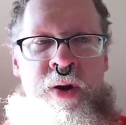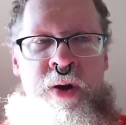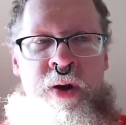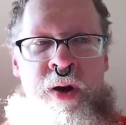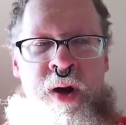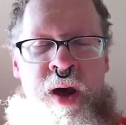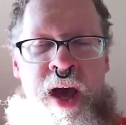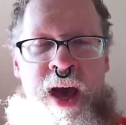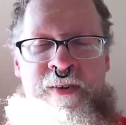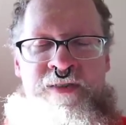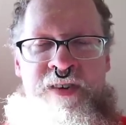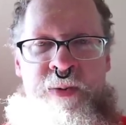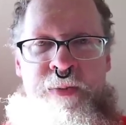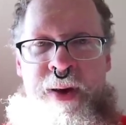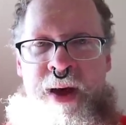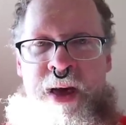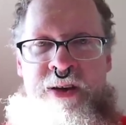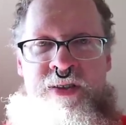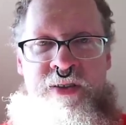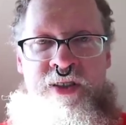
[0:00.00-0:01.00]
have to
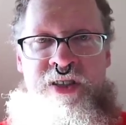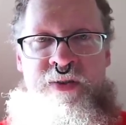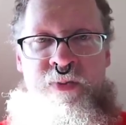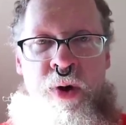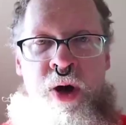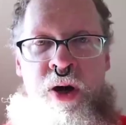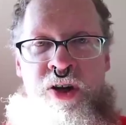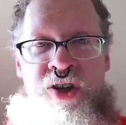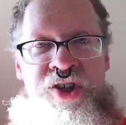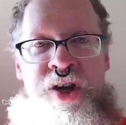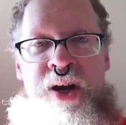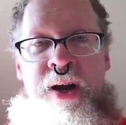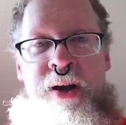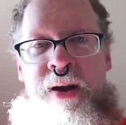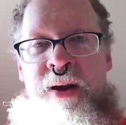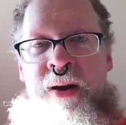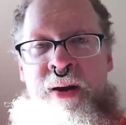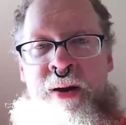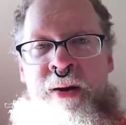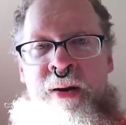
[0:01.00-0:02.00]
pass the smog
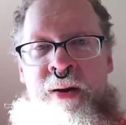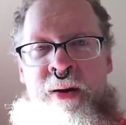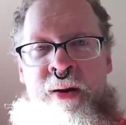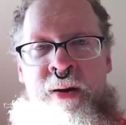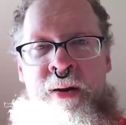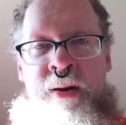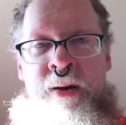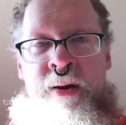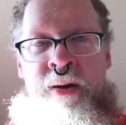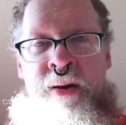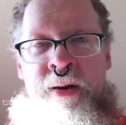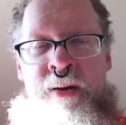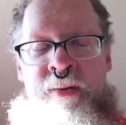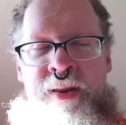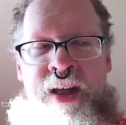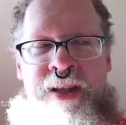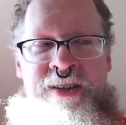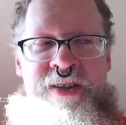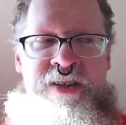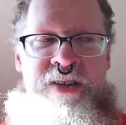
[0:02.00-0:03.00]
check.
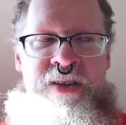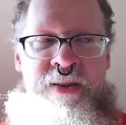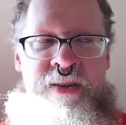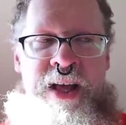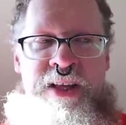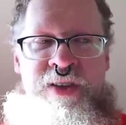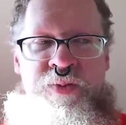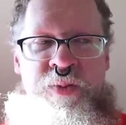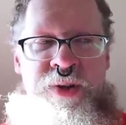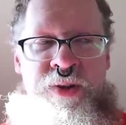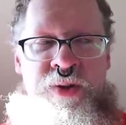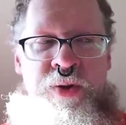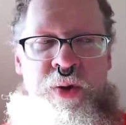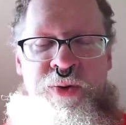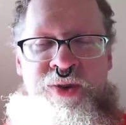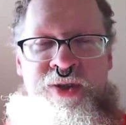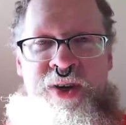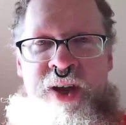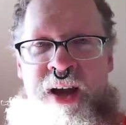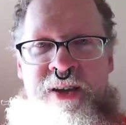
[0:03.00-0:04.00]
That's that's what
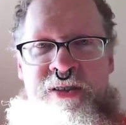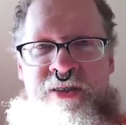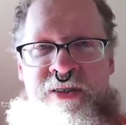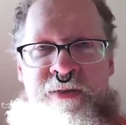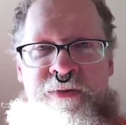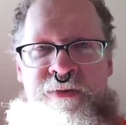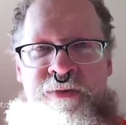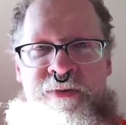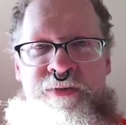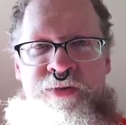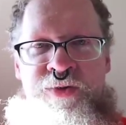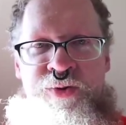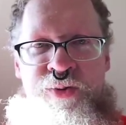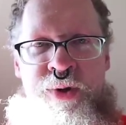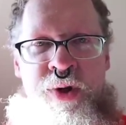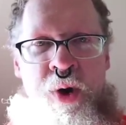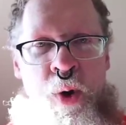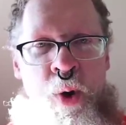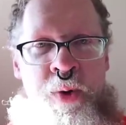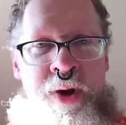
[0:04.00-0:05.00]
those kinds of
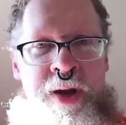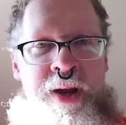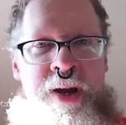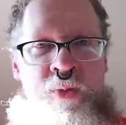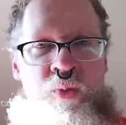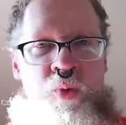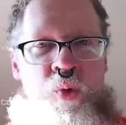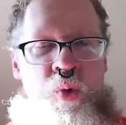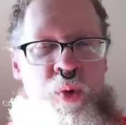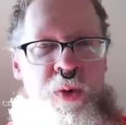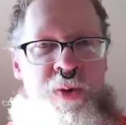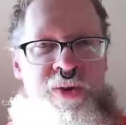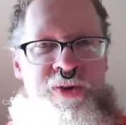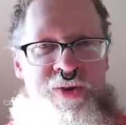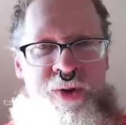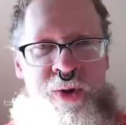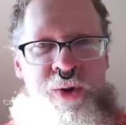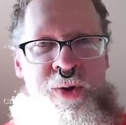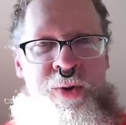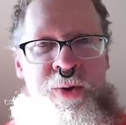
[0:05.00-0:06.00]
draconian rules
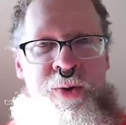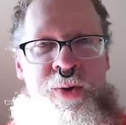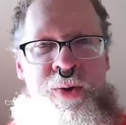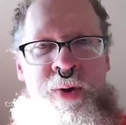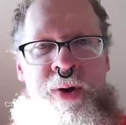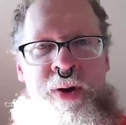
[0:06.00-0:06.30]
do.